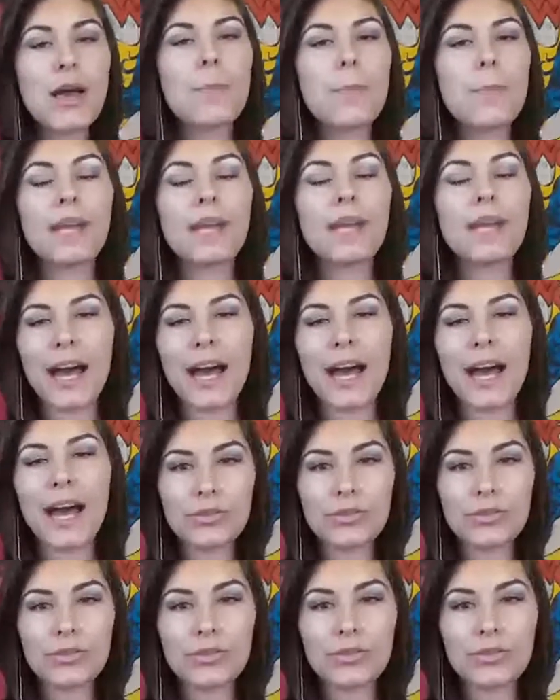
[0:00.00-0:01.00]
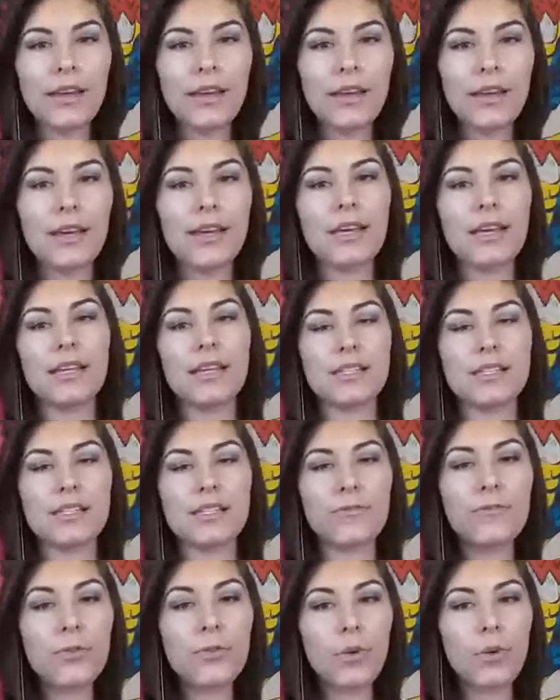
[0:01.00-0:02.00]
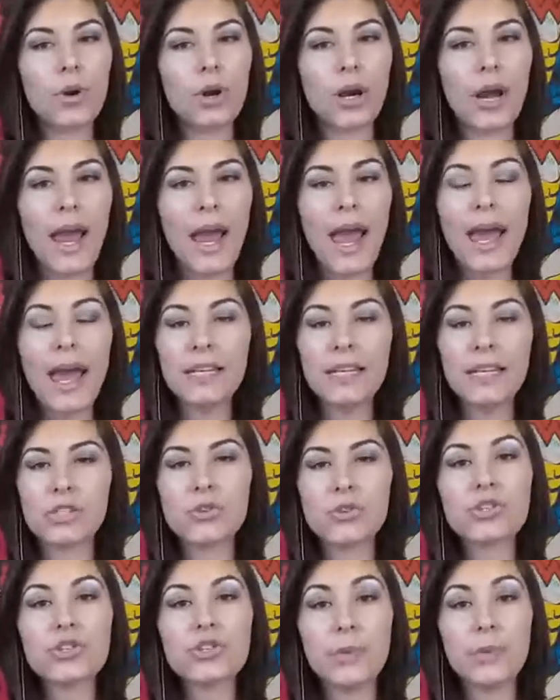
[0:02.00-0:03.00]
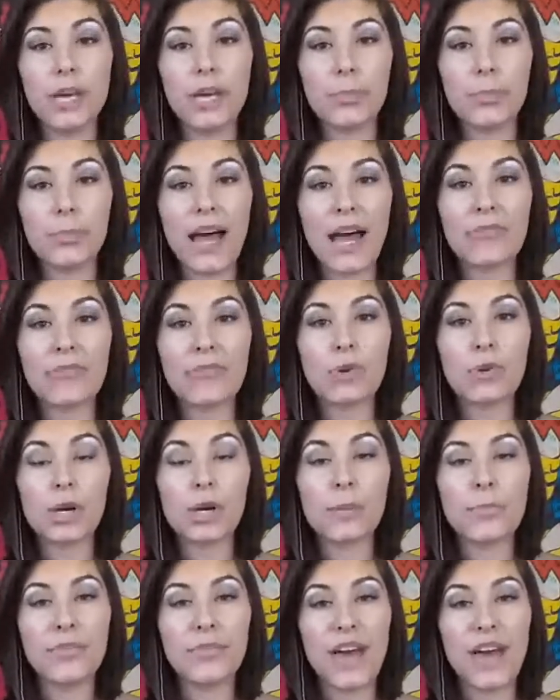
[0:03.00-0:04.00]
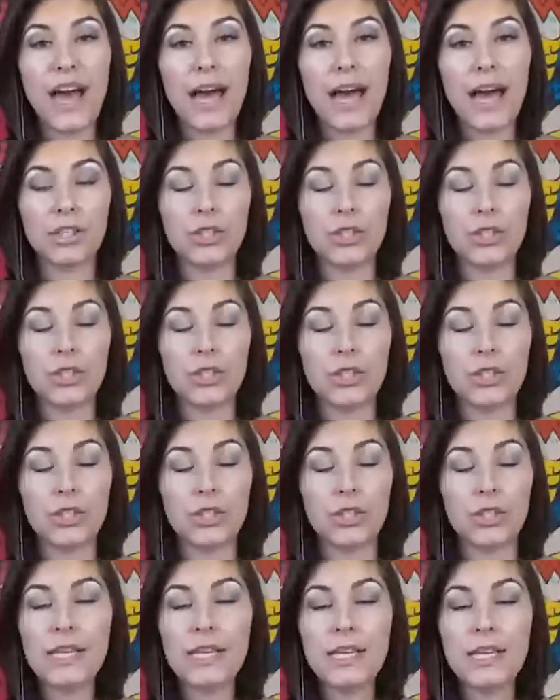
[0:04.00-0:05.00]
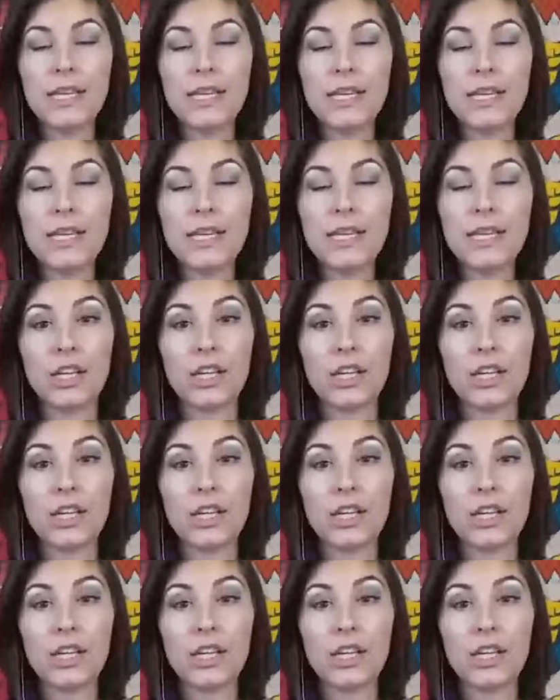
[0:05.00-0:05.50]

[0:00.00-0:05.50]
but actually it is for any social media platform that you are using,